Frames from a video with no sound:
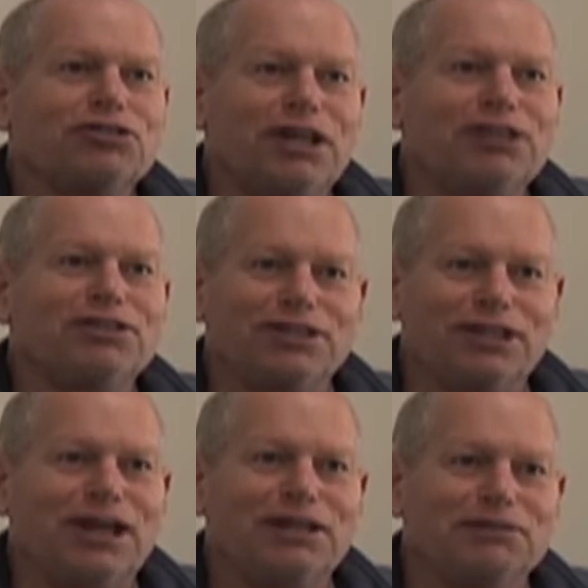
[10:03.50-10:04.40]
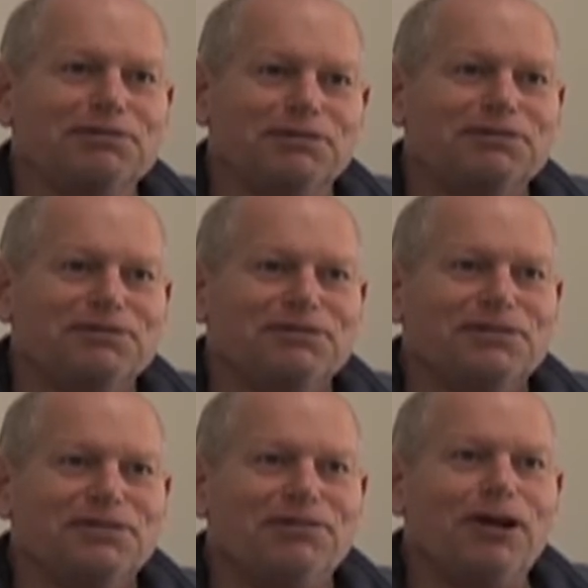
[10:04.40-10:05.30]
tend to kind of
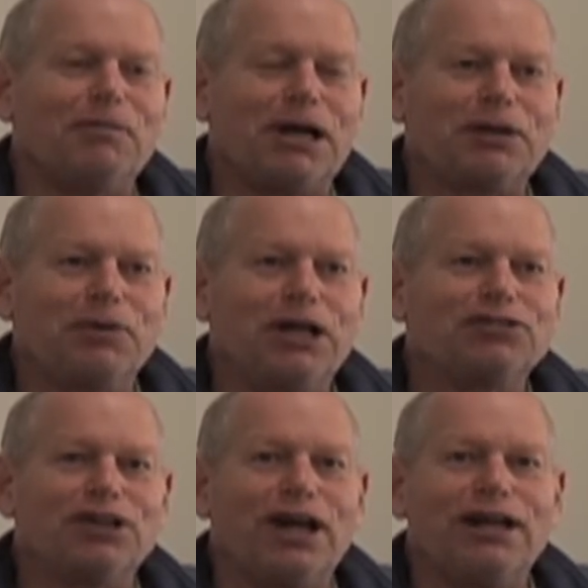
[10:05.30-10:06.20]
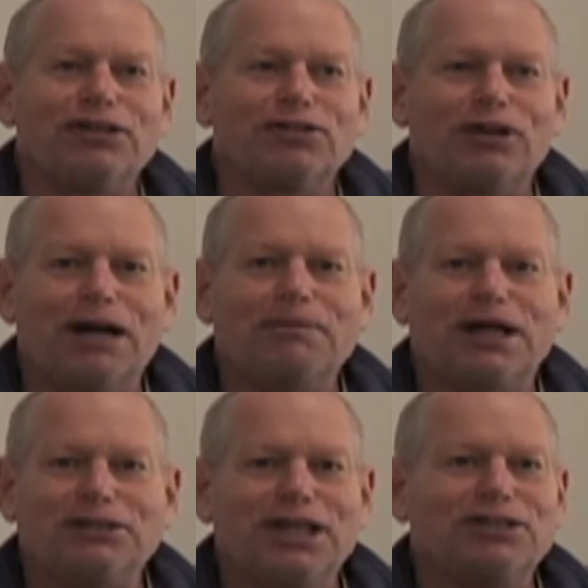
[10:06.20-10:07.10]
fall by the wayside. And so I
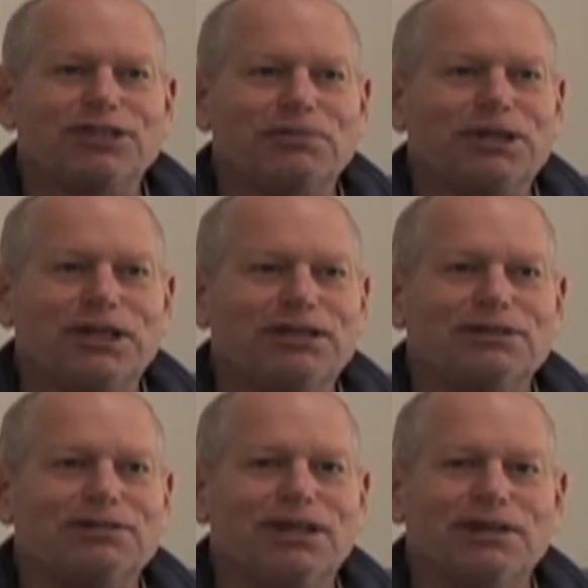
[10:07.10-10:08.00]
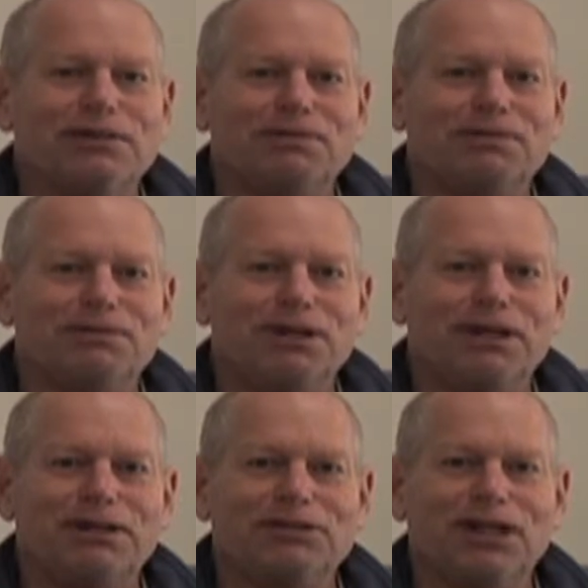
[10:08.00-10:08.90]
might taste something and, and
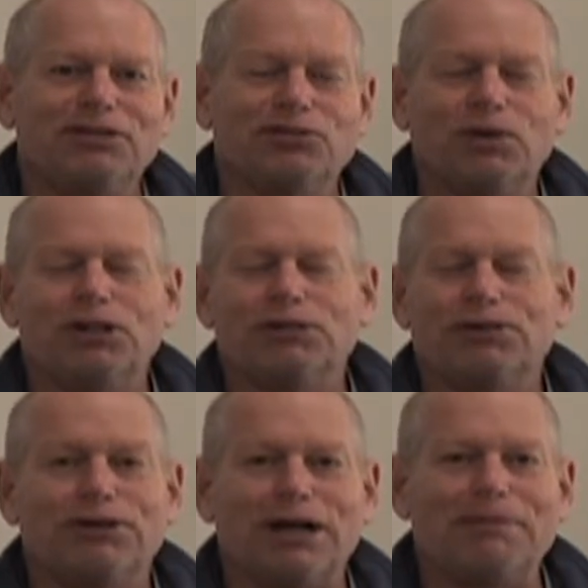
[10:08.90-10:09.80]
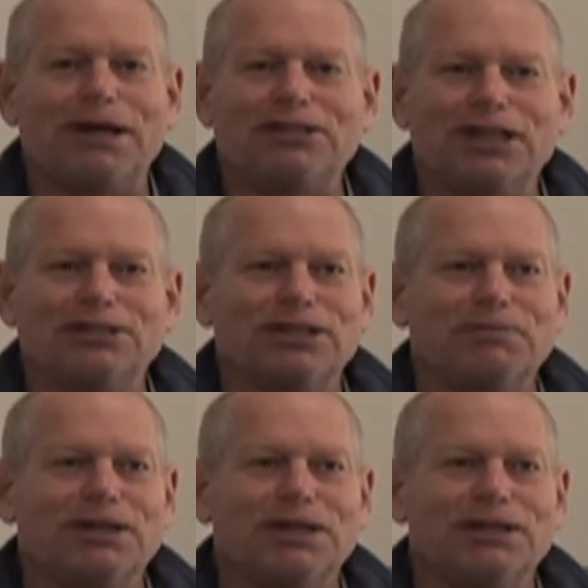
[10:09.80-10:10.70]
think it tastes wonderful, or I might taste
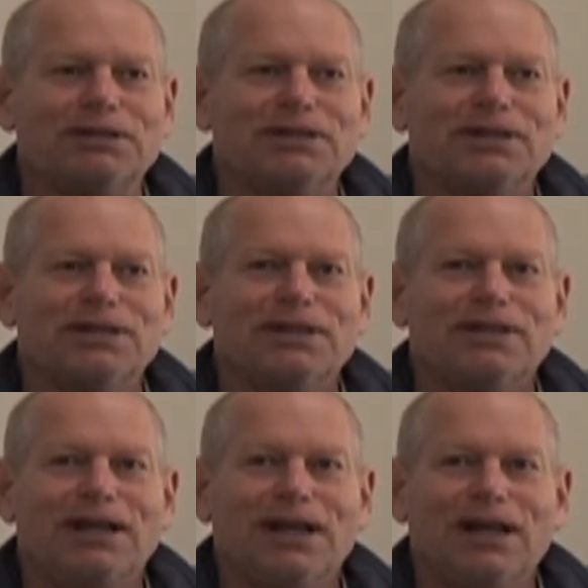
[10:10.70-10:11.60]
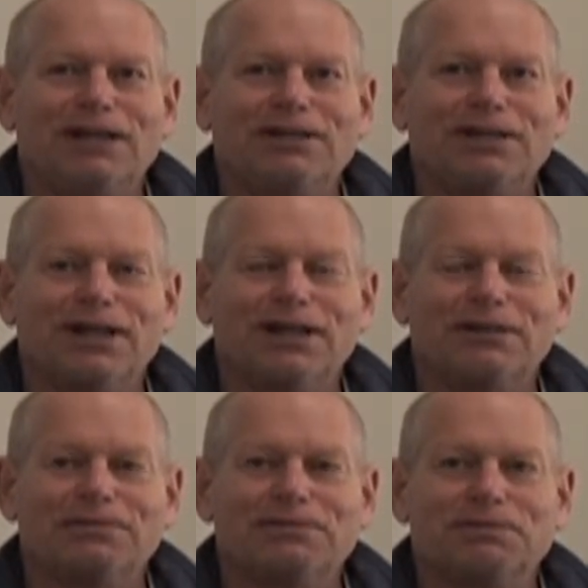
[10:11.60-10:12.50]
something and, and
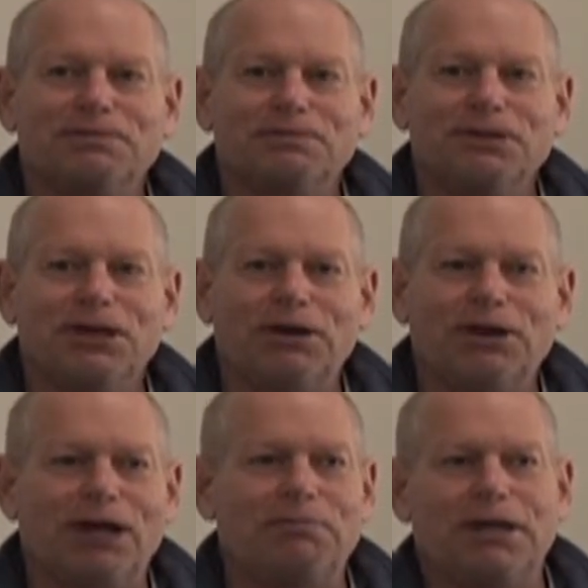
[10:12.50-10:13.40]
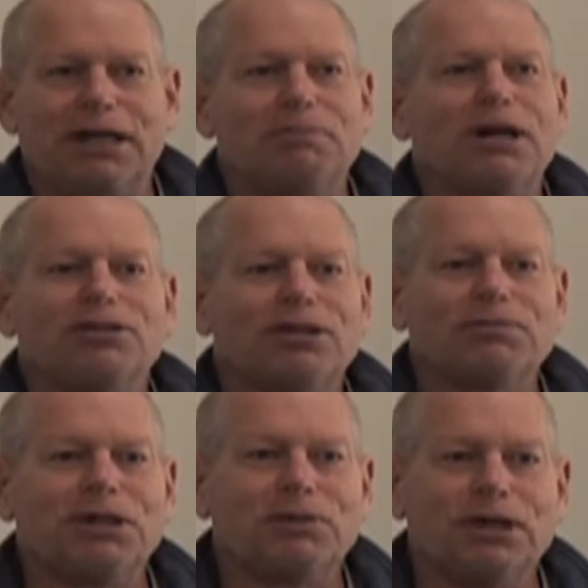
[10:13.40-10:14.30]
um, you know, and not pick up on
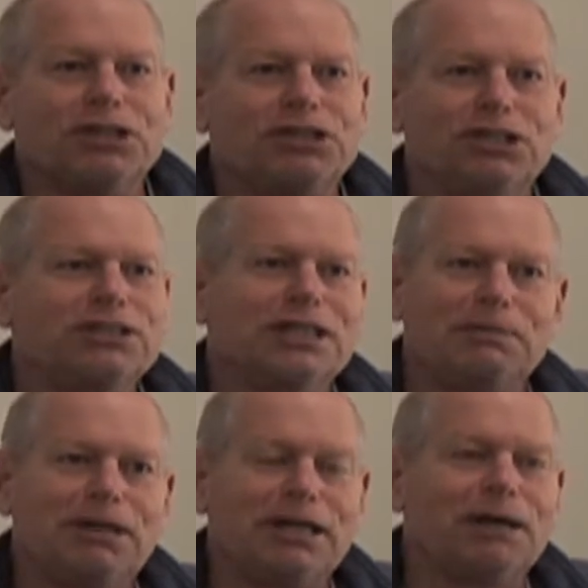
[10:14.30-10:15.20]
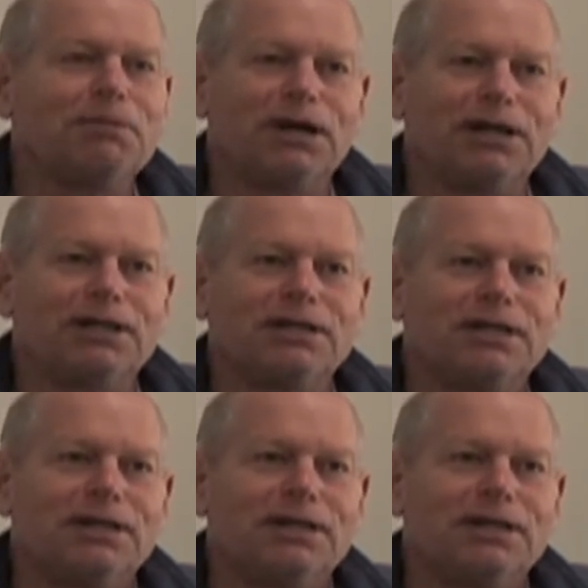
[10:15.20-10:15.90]
something, whereas she's going to pick up on it.